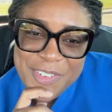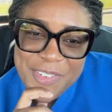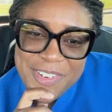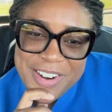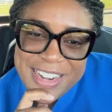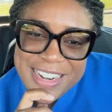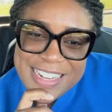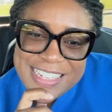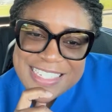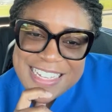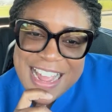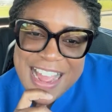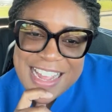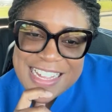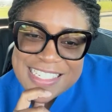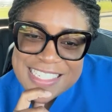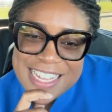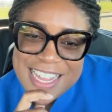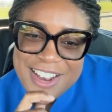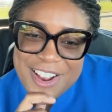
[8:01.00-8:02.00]
Courtney's
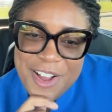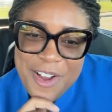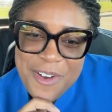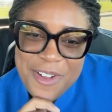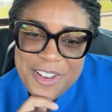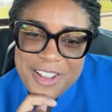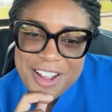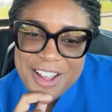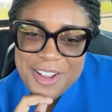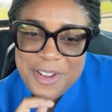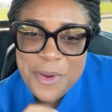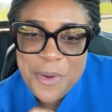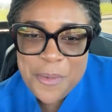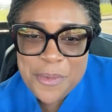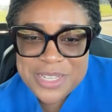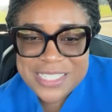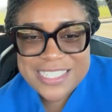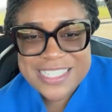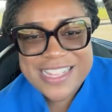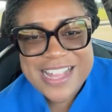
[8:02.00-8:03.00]
asking, how long ago
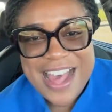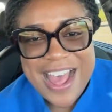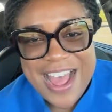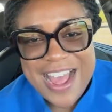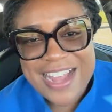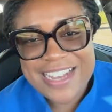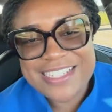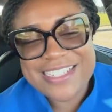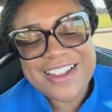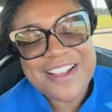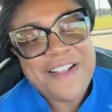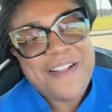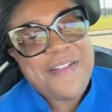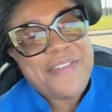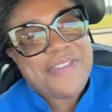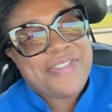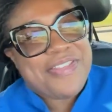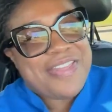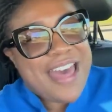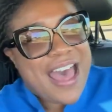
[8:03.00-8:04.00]
was that?
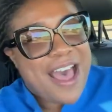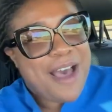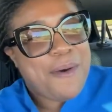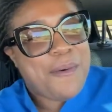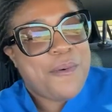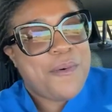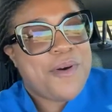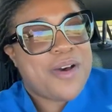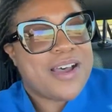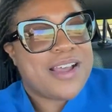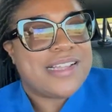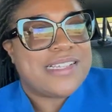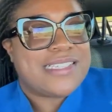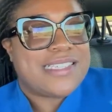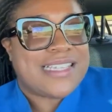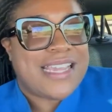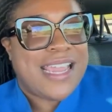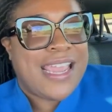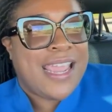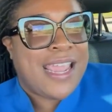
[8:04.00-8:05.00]
That
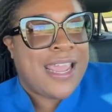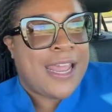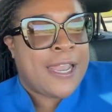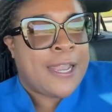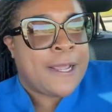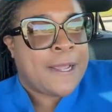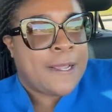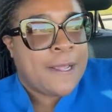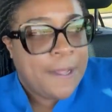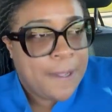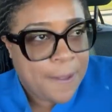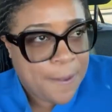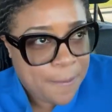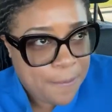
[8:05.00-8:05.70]
was in...